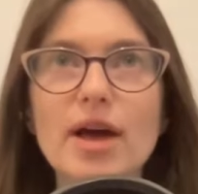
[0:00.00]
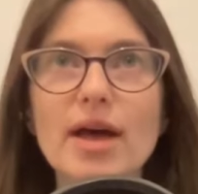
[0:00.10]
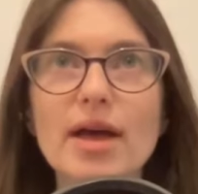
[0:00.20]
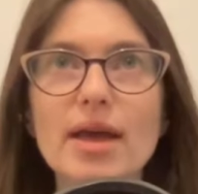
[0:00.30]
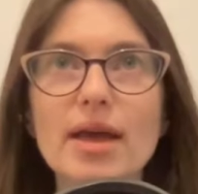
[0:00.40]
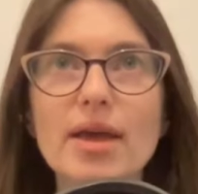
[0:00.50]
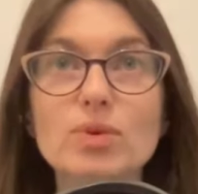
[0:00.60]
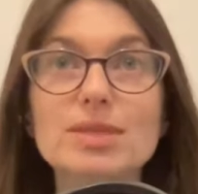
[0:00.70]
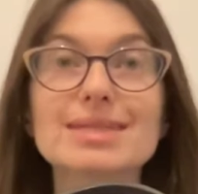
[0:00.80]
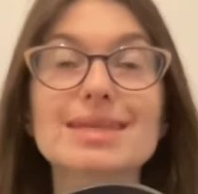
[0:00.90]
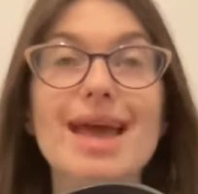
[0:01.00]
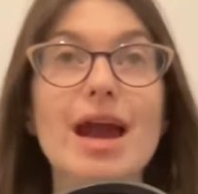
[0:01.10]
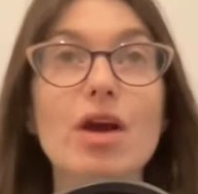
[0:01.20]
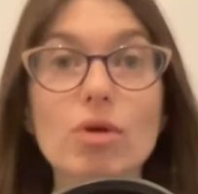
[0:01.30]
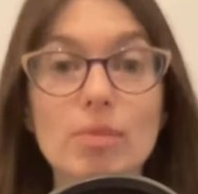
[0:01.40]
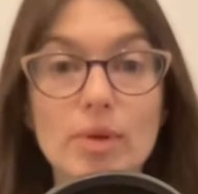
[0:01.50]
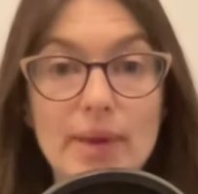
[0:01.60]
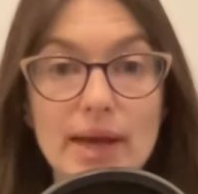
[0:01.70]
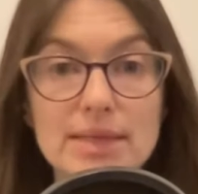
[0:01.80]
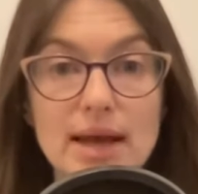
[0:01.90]
I was a terrible
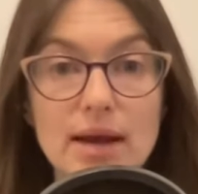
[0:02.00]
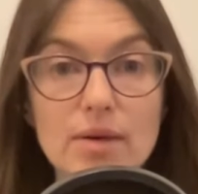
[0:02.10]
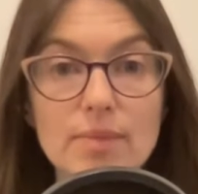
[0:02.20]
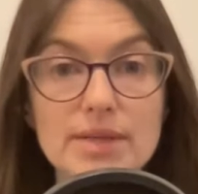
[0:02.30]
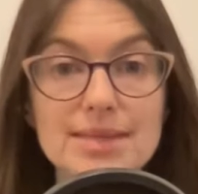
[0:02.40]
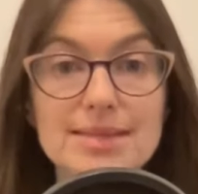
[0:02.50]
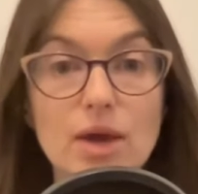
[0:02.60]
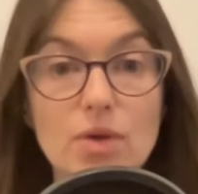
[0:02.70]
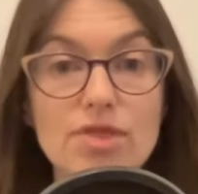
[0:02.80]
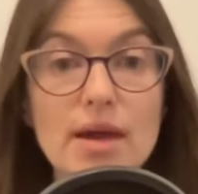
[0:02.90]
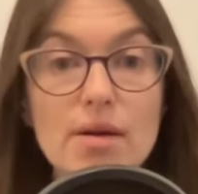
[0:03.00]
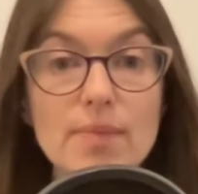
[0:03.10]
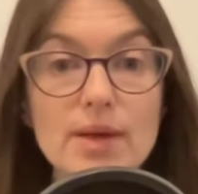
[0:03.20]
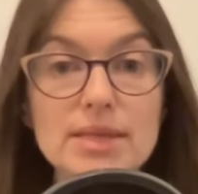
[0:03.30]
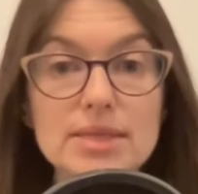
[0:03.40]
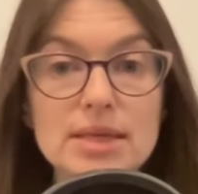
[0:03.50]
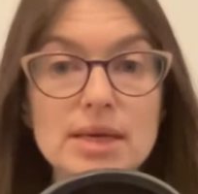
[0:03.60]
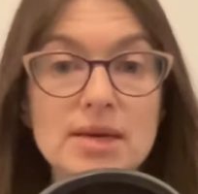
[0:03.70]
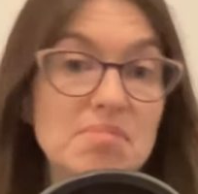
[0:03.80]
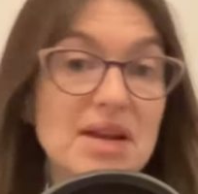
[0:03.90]
meditator, but as a psychotherapist,
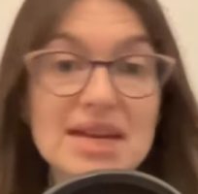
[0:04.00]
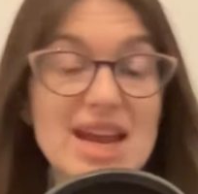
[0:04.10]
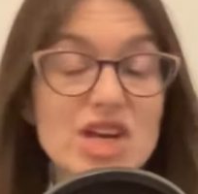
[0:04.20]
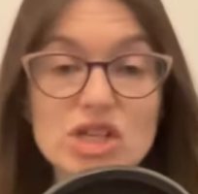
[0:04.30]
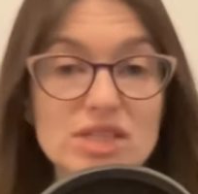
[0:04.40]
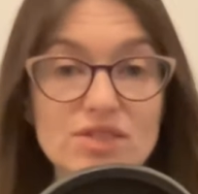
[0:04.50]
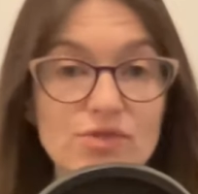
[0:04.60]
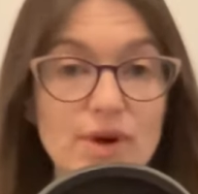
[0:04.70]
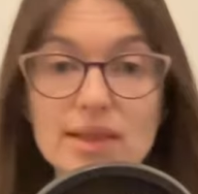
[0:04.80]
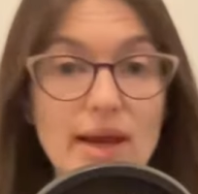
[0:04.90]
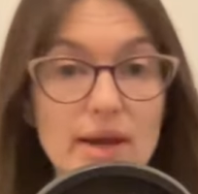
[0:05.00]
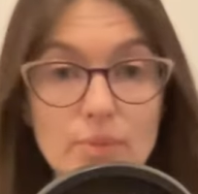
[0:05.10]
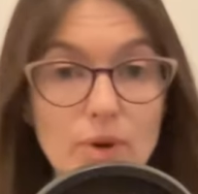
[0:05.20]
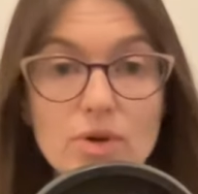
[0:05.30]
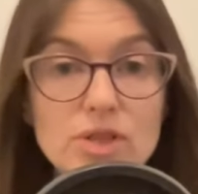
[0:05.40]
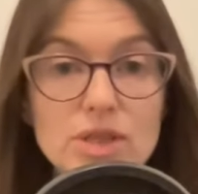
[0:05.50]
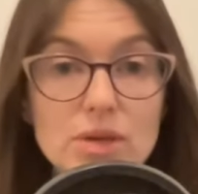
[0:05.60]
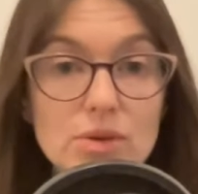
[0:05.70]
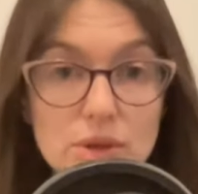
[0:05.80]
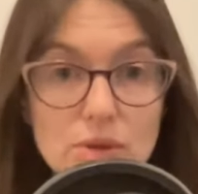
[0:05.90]
meditation is a frontline approach that
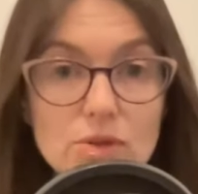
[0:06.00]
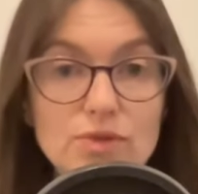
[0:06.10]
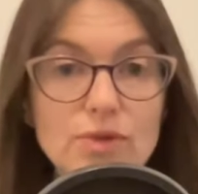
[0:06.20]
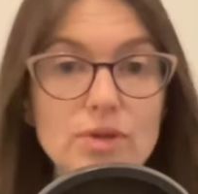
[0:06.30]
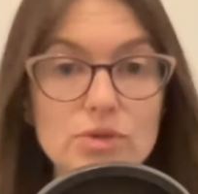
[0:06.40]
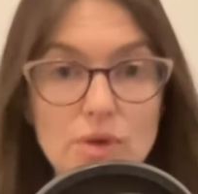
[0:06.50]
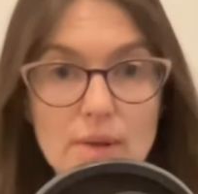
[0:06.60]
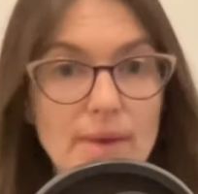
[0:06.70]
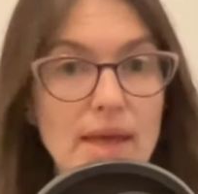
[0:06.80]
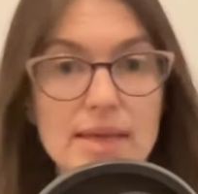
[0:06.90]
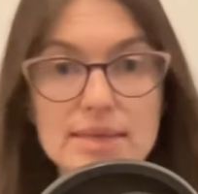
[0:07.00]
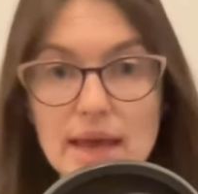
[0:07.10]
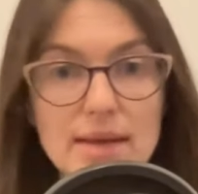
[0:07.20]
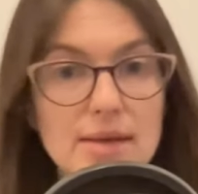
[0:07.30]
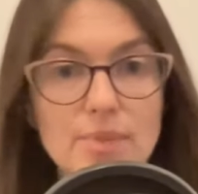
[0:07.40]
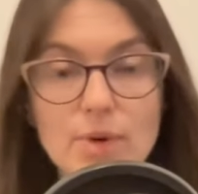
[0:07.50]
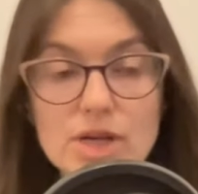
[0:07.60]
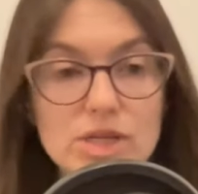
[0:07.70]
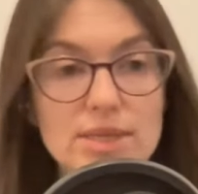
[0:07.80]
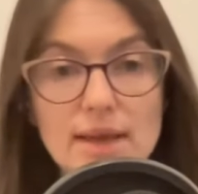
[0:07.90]
you use for trauma, anxiety, right.
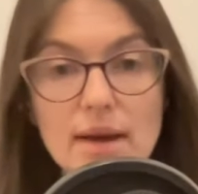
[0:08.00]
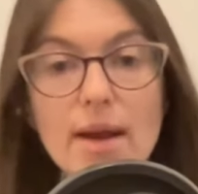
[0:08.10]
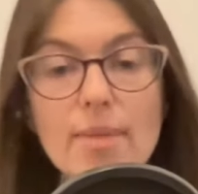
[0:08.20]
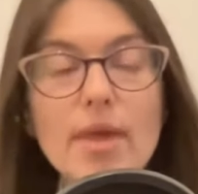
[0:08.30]
depression, etc.